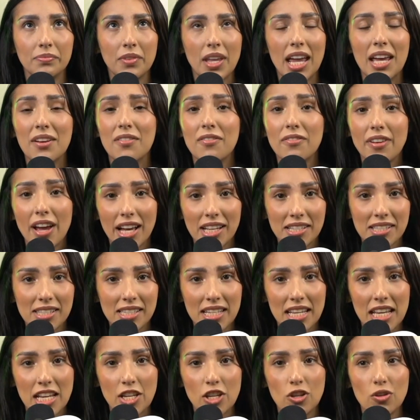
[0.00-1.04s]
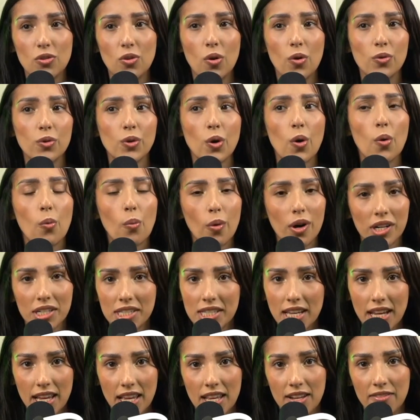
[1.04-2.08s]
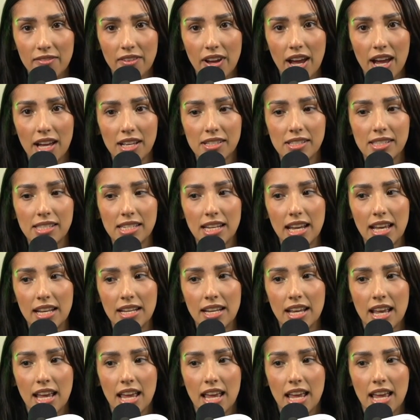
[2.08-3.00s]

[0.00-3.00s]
investing, you don't know where to invest, and